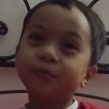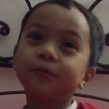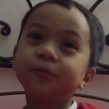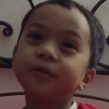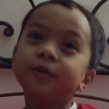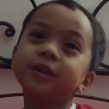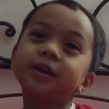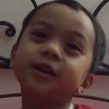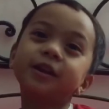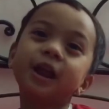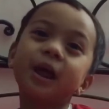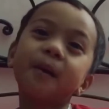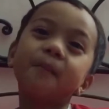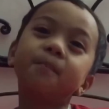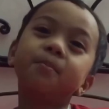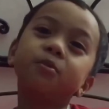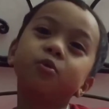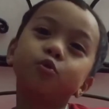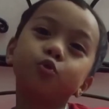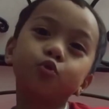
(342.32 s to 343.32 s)
Green
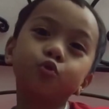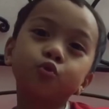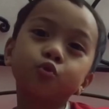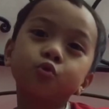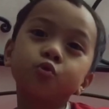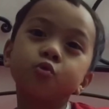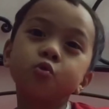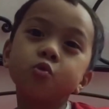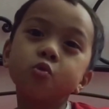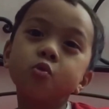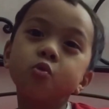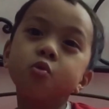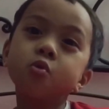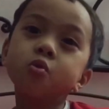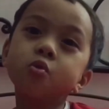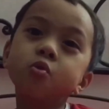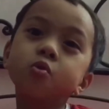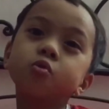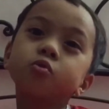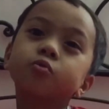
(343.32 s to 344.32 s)
and blue.
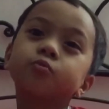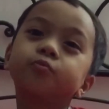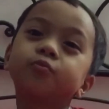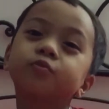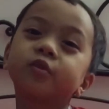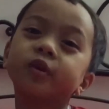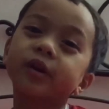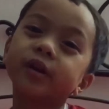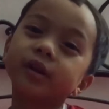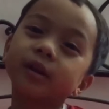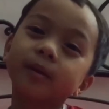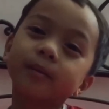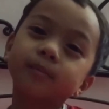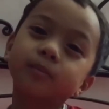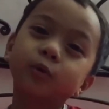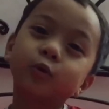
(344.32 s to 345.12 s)
What? Green and